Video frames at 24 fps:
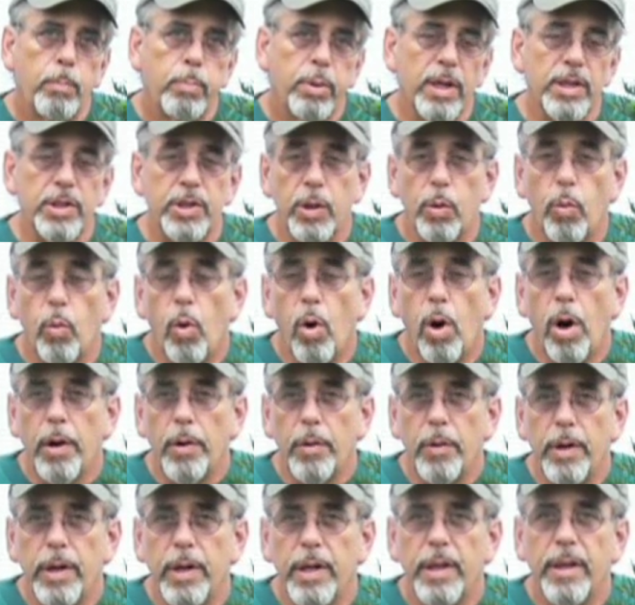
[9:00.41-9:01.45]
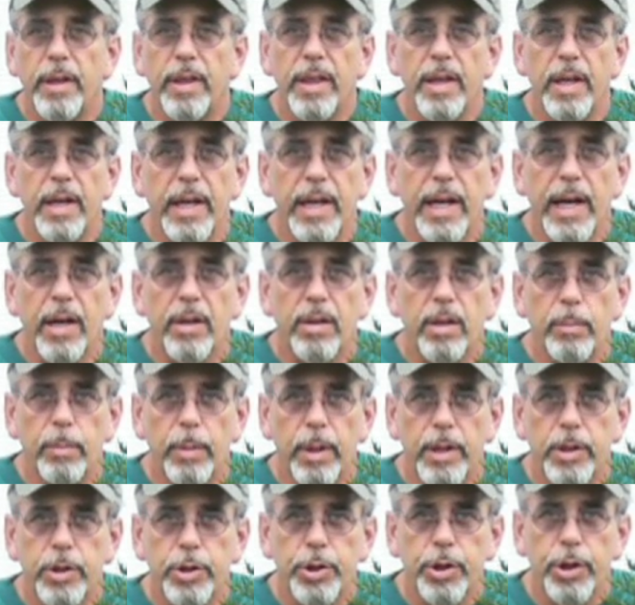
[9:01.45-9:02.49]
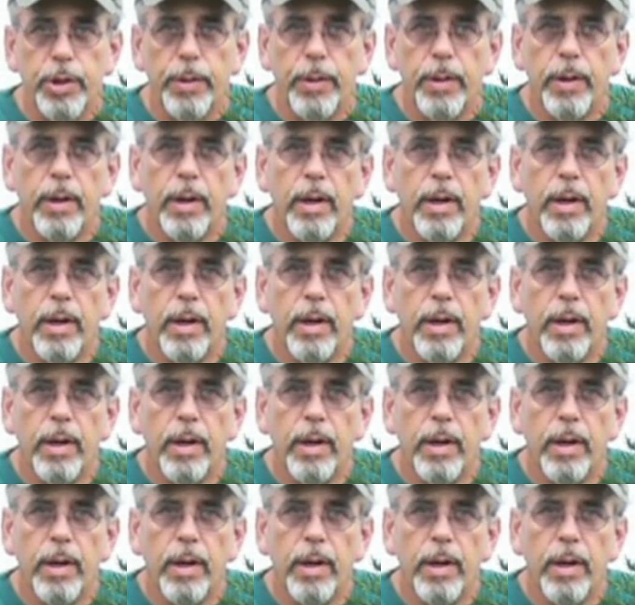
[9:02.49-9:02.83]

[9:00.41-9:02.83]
placing water in it and thinning out the mixture.